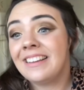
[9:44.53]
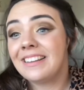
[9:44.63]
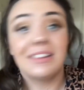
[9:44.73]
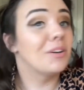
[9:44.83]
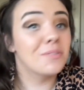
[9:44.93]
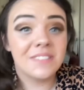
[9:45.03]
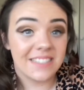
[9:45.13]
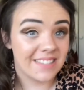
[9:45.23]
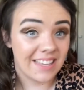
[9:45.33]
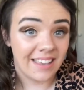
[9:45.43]
love
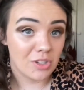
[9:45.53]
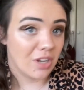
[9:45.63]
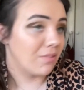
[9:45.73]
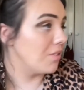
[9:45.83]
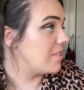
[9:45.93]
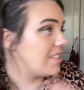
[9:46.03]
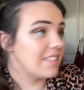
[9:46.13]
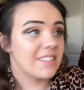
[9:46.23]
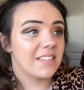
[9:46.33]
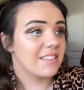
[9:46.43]
DC. I've loved
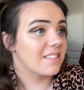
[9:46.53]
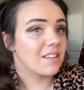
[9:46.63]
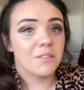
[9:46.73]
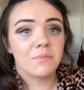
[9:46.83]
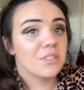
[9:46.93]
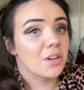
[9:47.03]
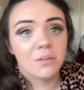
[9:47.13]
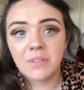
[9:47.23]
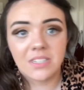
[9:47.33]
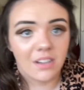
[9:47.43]
DC since I started
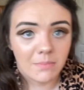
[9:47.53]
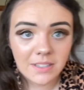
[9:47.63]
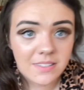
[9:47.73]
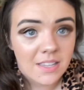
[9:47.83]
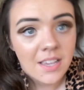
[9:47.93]
reading comics.